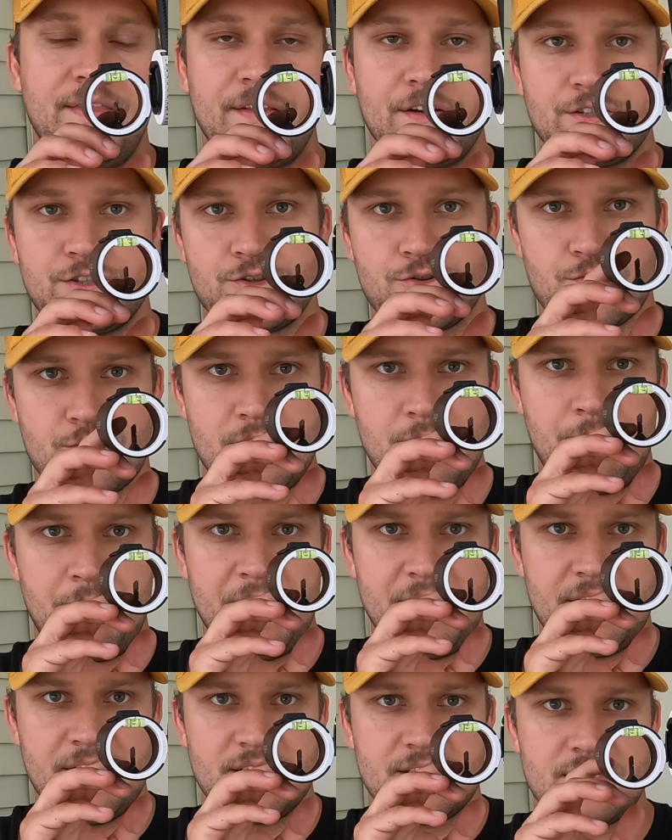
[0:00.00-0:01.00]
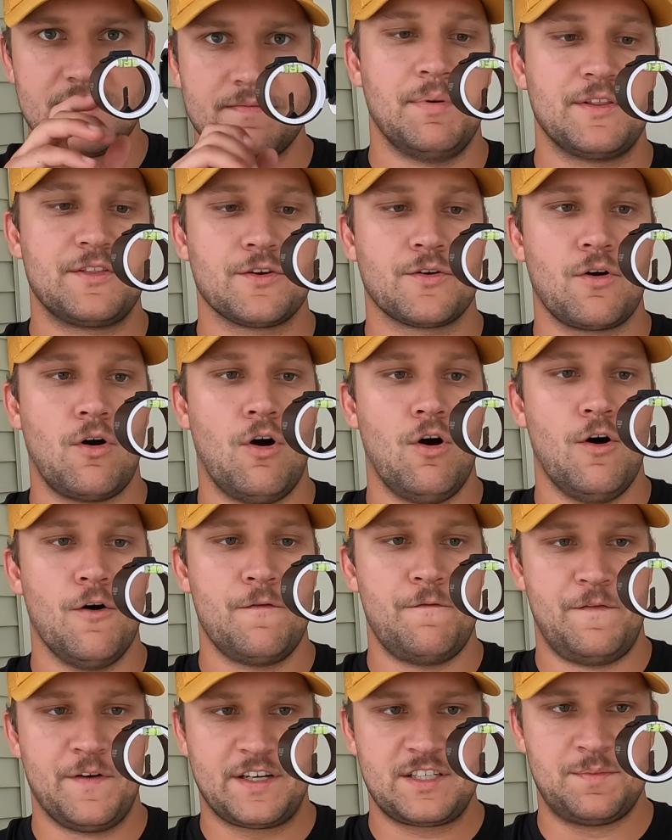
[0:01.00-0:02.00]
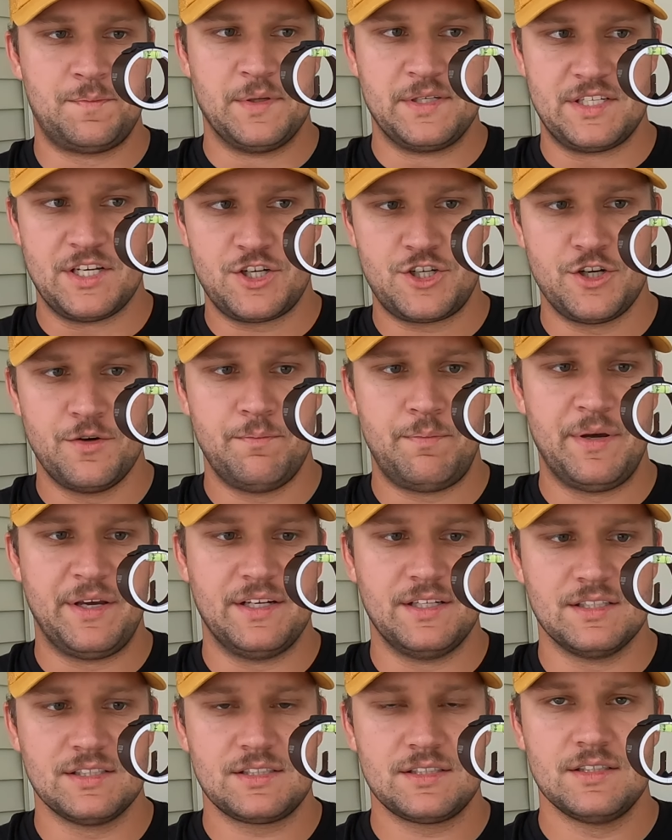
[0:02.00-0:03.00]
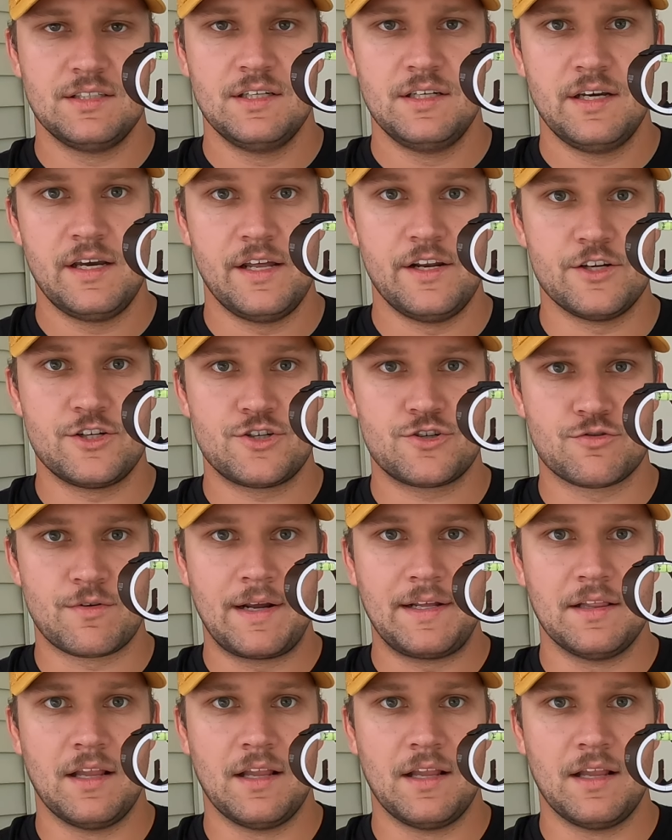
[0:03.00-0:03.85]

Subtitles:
there's 3 pins, but they're all fixed position pins in a straight